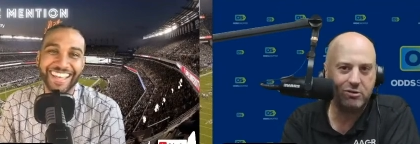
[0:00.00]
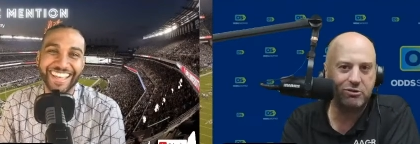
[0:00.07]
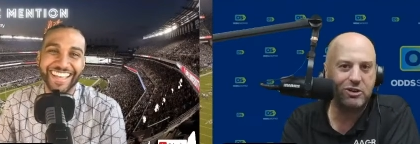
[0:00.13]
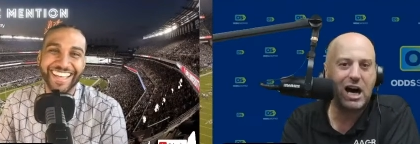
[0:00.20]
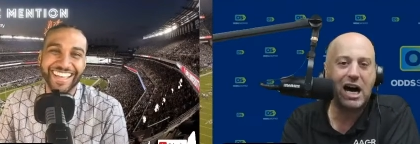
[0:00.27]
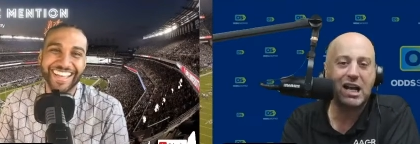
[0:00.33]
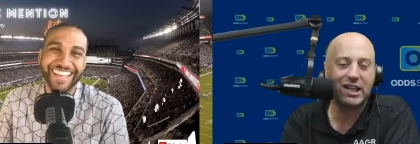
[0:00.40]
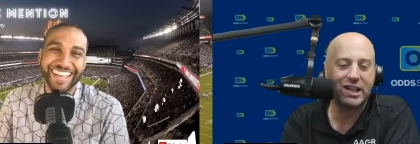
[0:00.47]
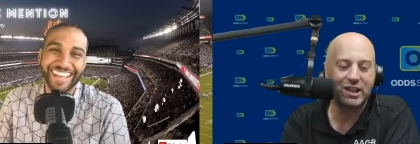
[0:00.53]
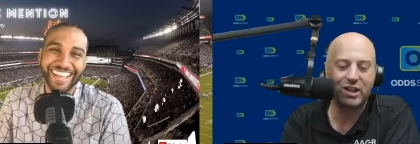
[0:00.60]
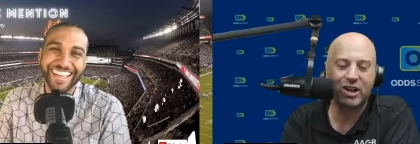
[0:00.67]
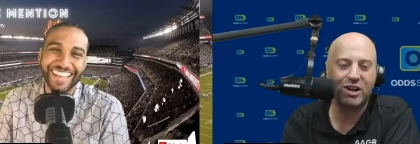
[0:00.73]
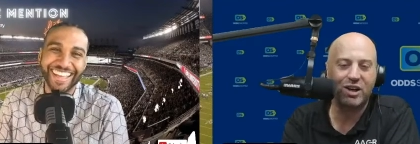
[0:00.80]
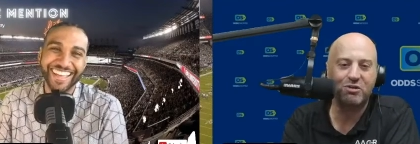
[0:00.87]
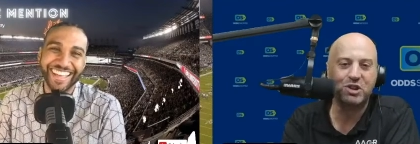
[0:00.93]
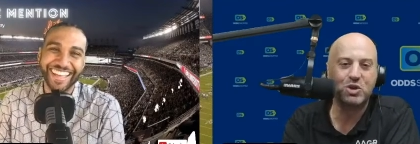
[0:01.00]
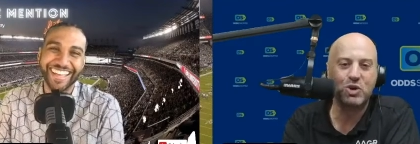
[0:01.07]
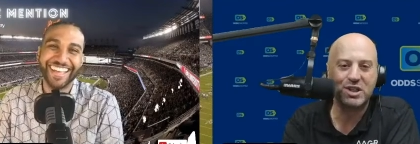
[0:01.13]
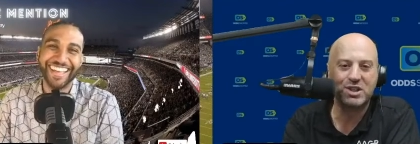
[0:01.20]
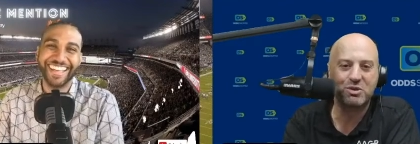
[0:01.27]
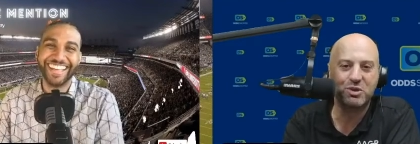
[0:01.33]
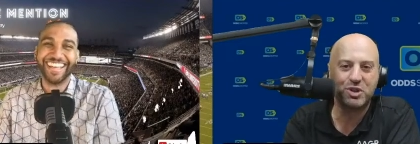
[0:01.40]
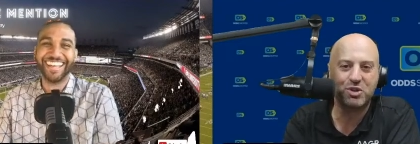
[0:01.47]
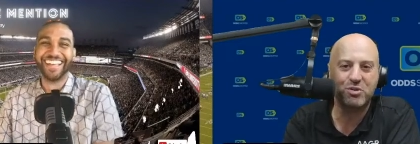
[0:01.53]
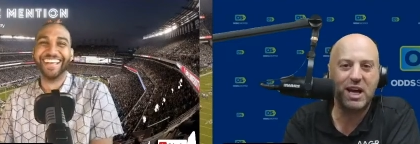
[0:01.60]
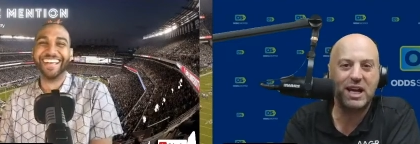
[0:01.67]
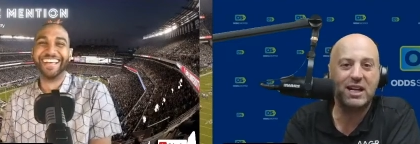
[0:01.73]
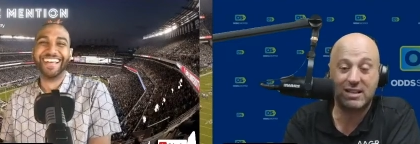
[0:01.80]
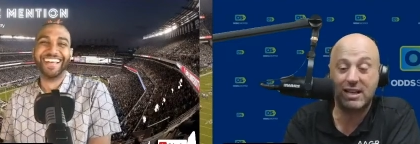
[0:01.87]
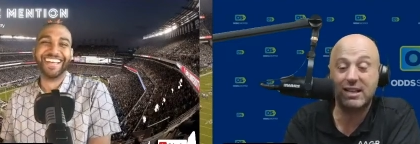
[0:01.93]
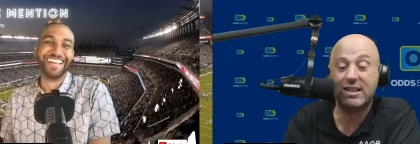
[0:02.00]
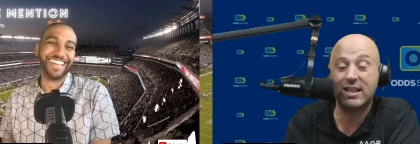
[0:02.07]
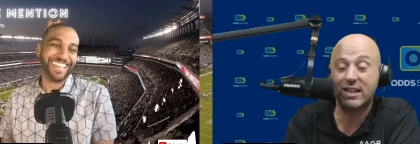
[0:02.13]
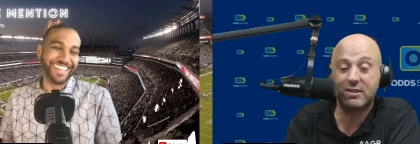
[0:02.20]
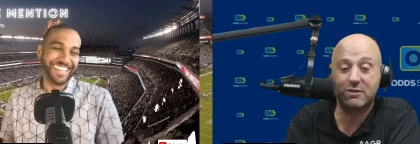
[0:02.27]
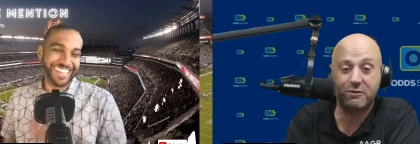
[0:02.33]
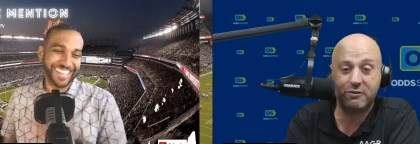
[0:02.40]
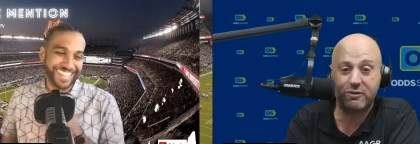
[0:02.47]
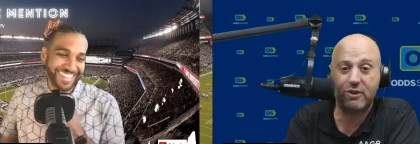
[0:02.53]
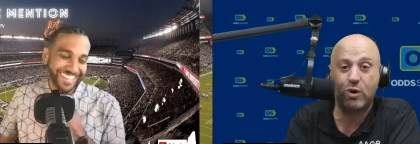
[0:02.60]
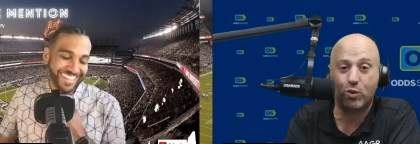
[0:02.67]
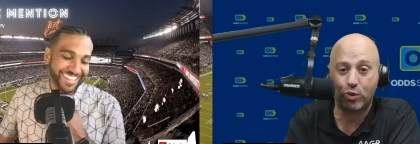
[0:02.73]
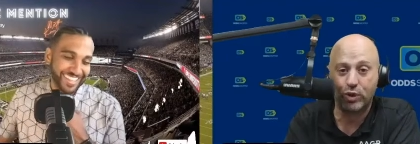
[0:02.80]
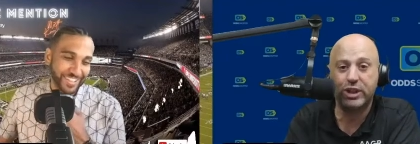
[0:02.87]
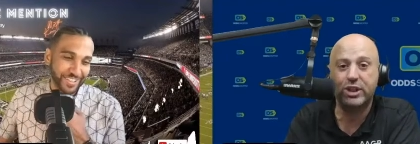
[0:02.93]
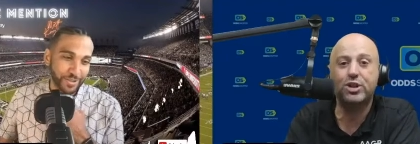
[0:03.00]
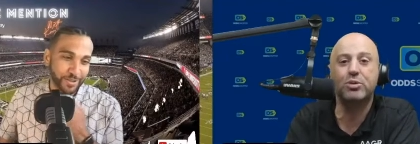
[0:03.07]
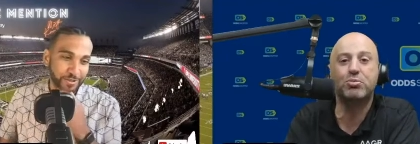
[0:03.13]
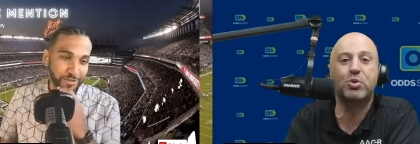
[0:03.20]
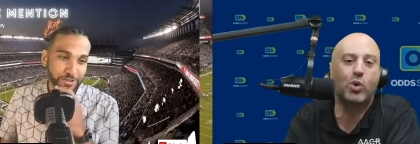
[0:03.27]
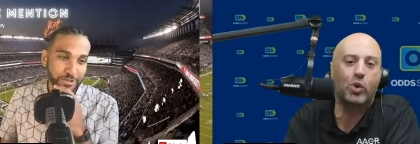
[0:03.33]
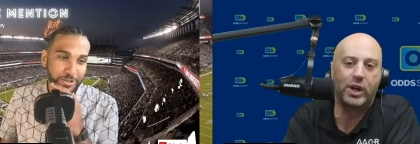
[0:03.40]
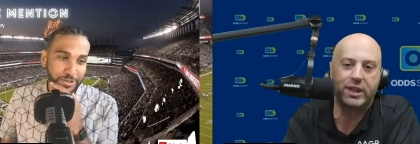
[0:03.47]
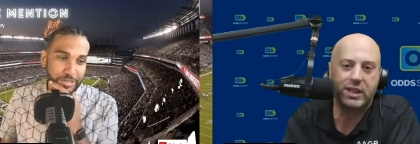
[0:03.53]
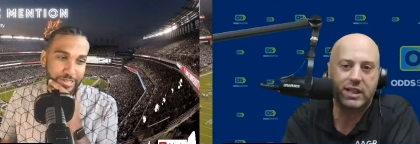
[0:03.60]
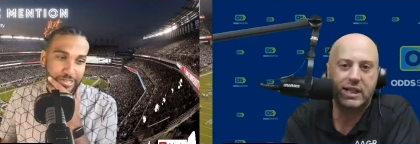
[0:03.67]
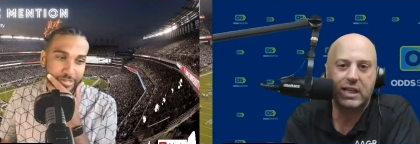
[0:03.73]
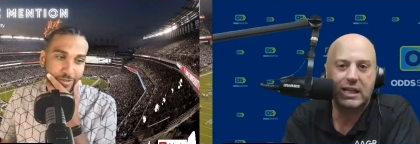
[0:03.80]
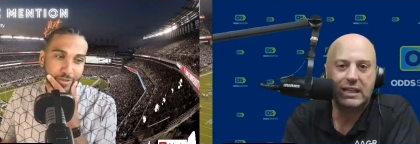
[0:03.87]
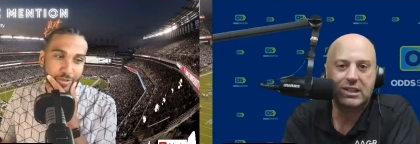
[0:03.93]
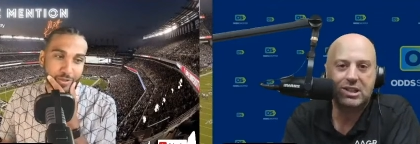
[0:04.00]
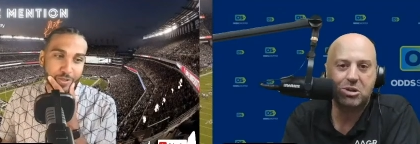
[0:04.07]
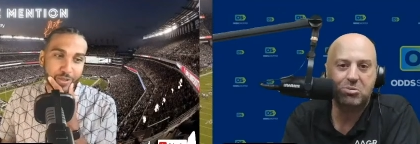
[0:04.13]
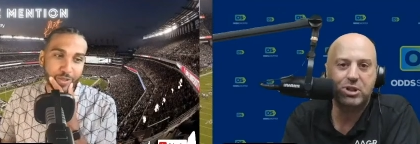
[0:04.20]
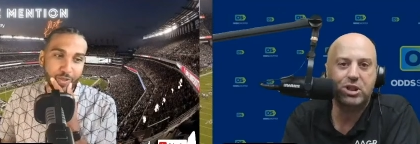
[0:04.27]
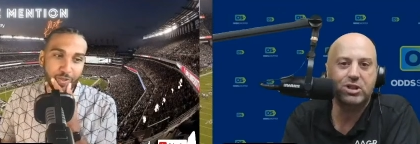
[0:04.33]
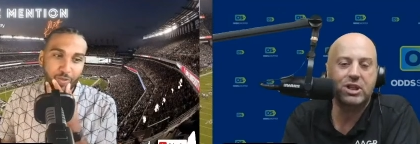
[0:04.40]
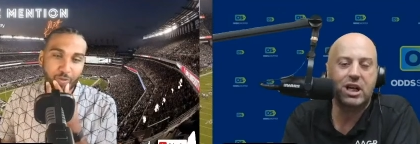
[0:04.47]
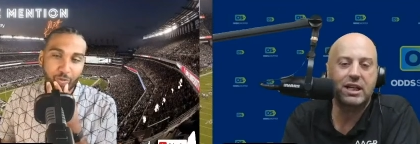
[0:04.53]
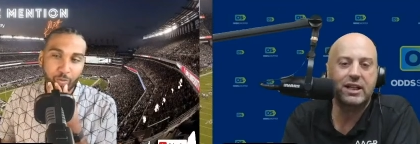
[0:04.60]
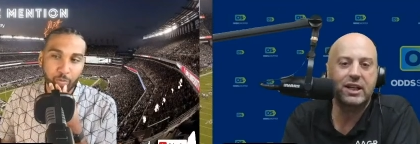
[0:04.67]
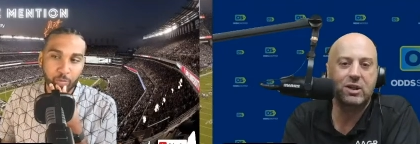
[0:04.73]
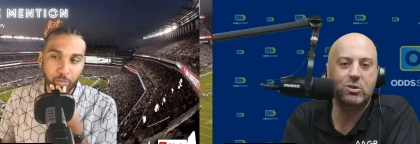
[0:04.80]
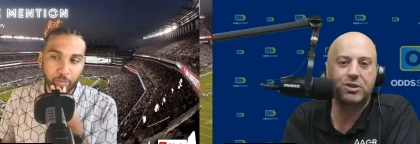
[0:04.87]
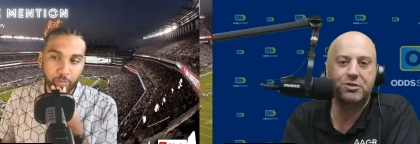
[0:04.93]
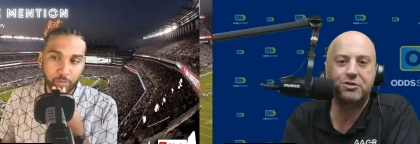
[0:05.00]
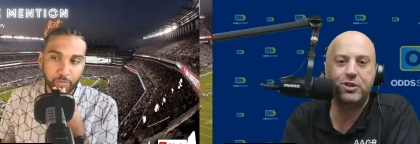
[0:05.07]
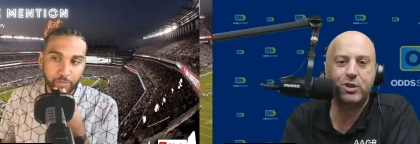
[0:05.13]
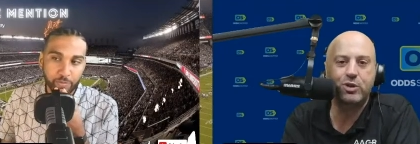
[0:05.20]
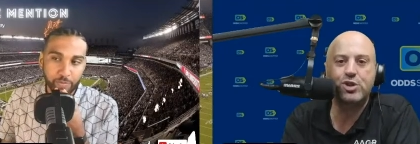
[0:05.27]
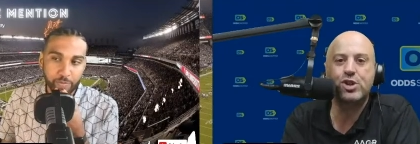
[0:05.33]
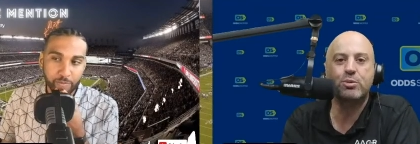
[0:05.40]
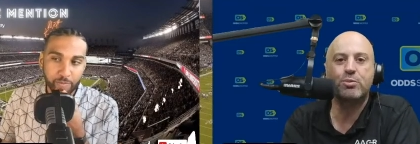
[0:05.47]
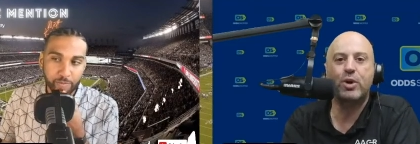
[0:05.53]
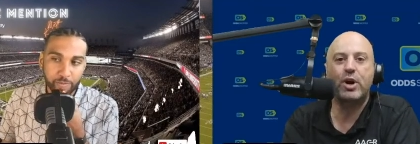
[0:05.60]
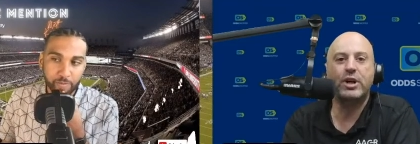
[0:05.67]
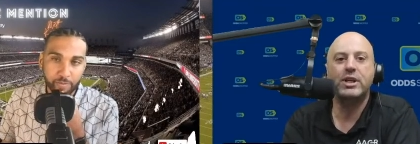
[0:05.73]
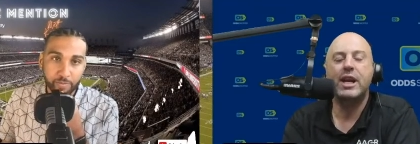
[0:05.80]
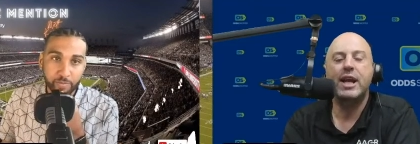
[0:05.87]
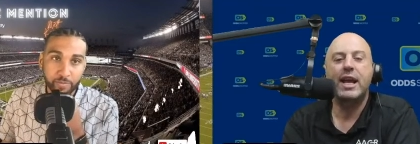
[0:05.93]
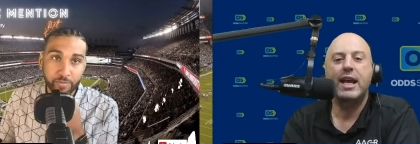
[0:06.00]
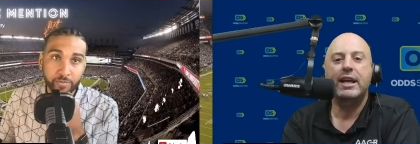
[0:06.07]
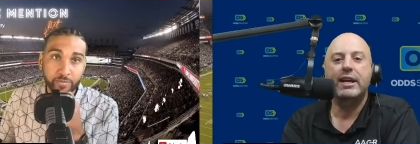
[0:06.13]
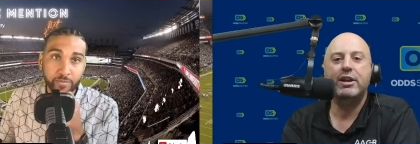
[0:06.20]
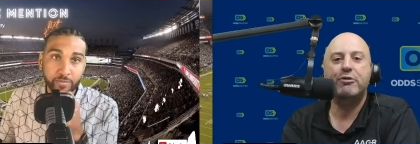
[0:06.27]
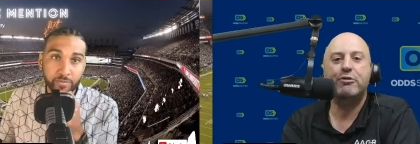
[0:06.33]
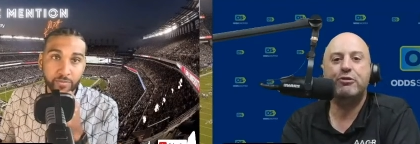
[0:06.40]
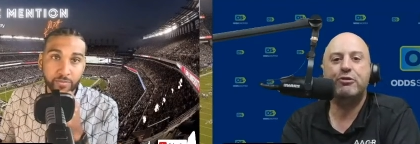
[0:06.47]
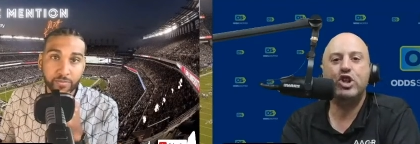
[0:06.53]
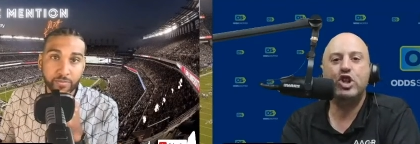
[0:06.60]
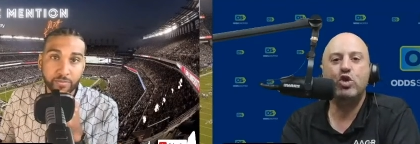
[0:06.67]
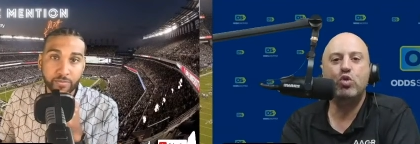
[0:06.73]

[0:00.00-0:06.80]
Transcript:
Speaker 1: volley uh, of a question with you, Matt, because I think it's a, a really good point to build on here with the future. But if you